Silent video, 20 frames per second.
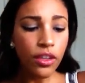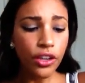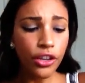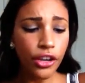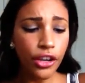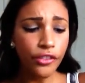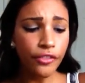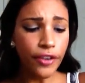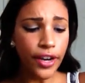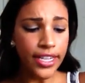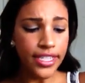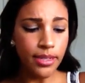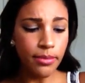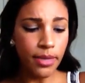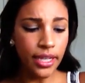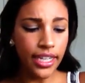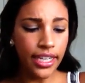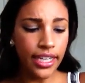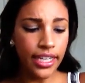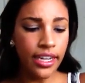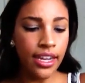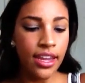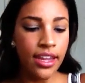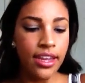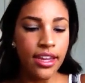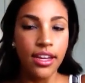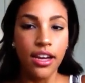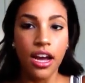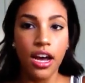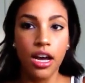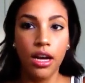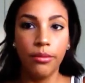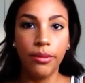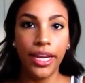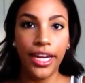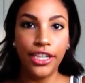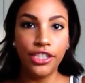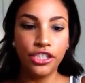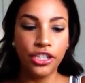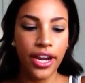good friend of mine,
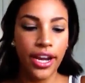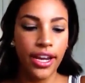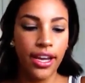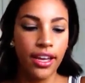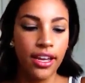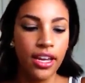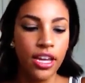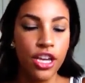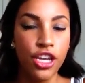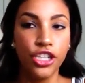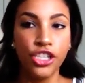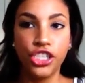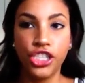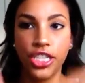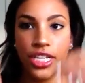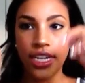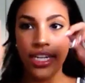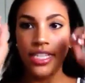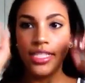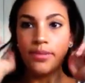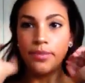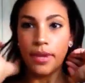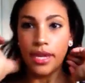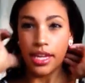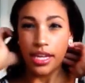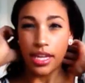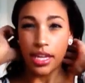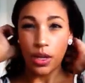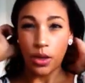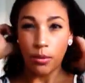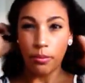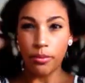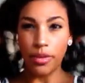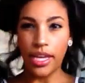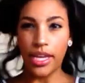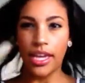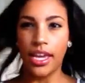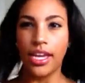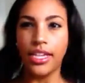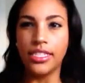Andrea, she has been
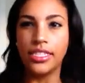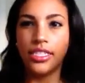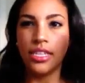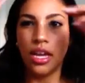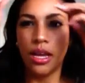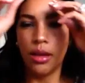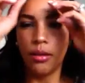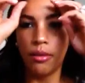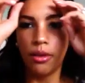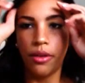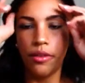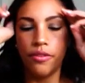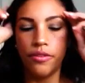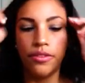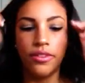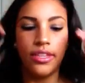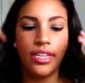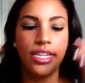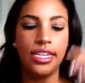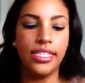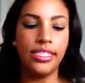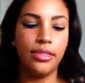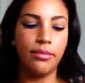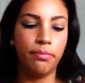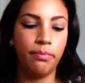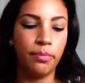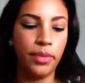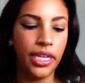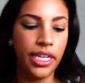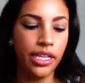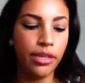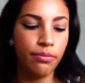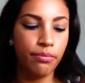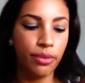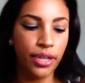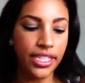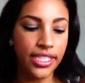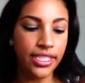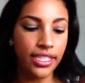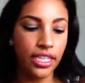making some of these bead
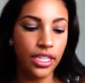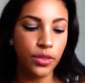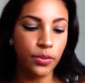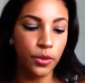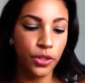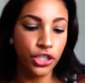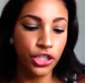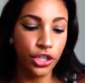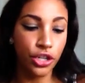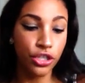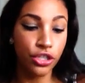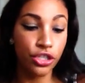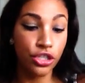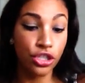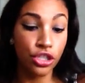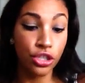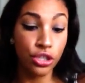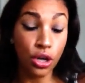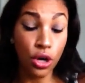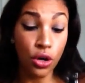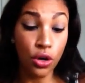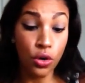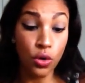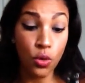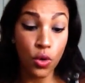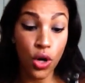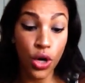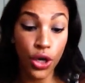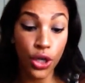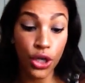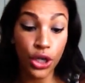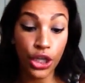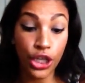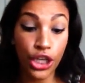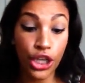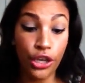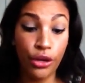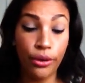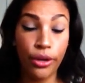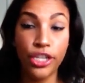bracelets, which are so
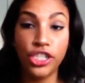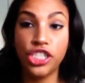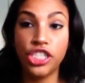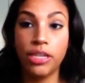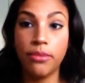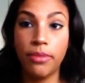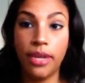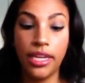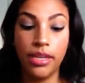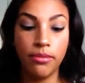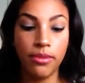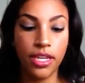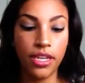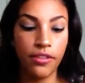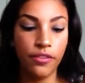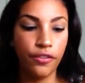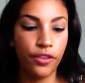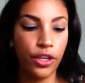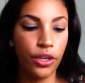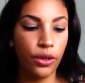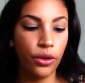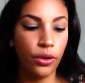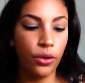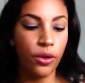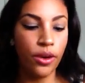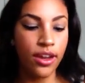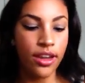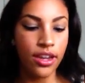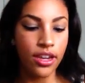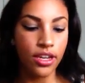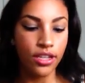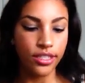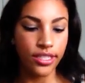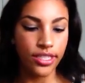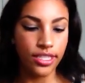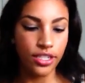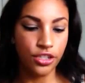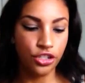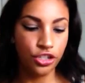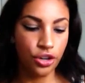cute, and she made me a few
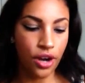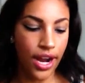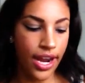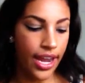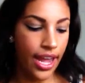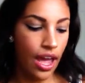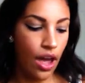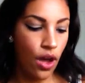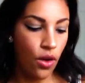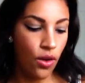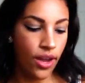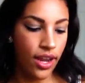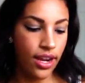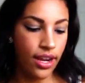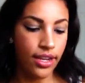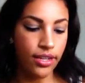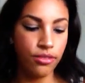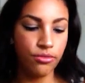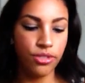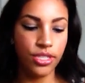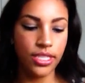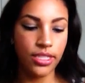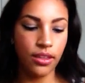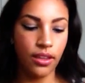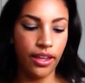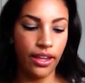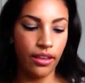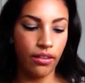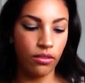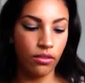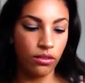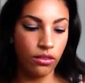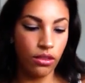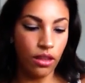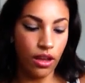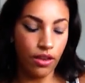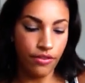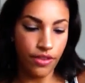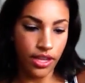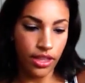to try out, and I'm just like
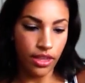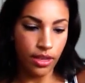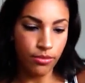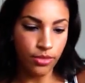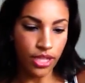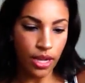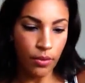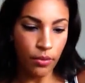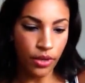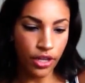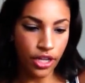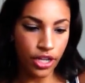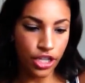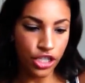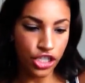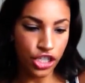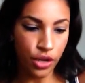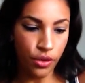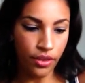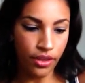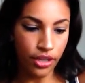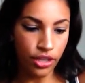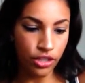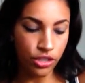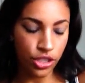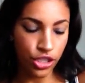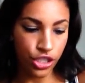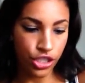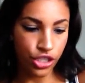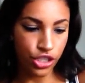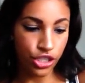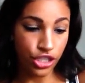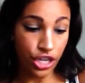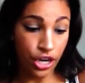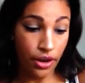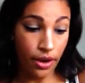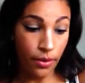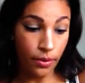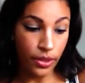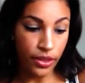loving them. So I wanted to
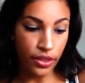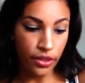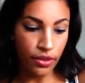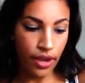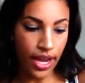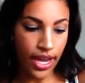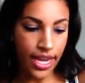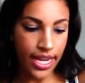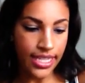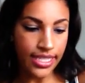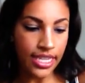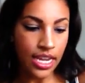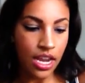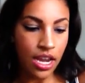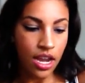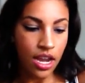share it with you guys.